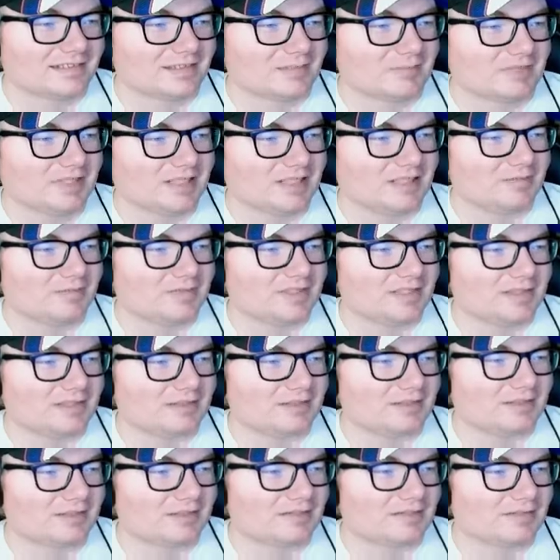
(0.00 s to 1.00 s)
sometimes it
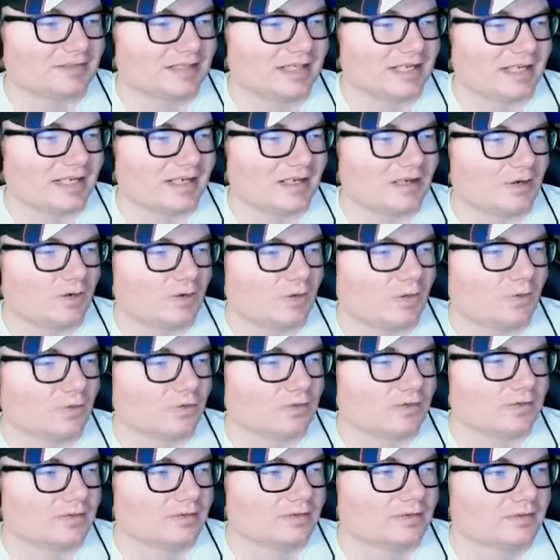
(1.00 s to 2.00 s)
ow,
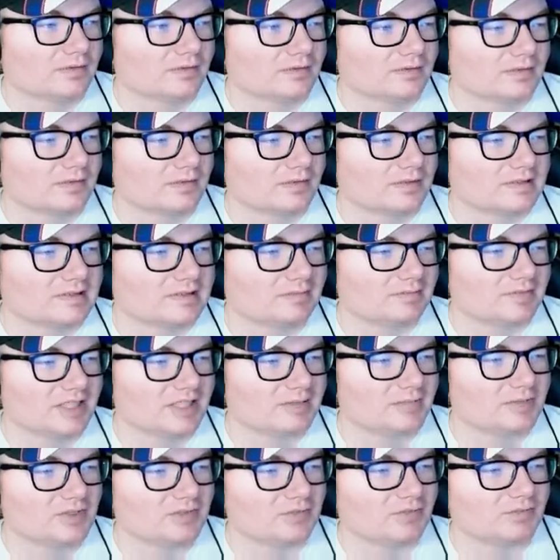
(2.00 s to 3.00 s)

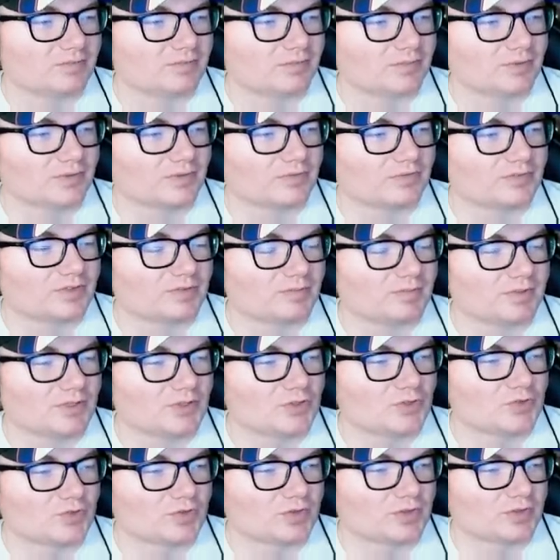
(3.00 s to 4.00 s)
sometimes it proves to be
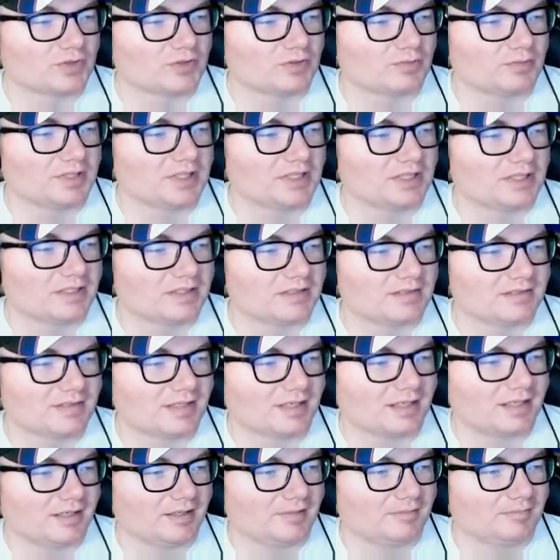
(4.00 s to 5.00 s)
true because
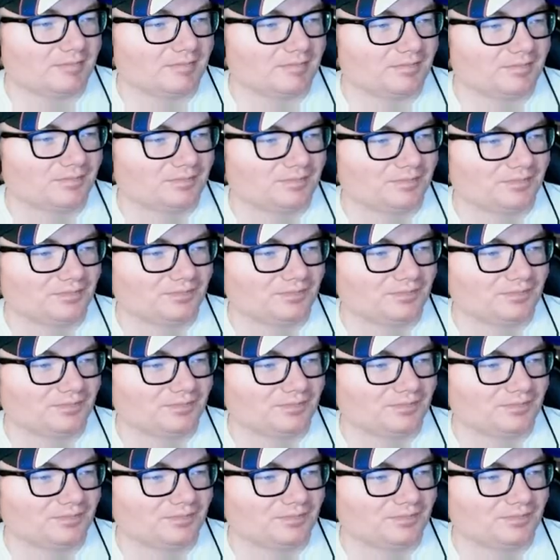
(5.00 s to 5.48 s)
um,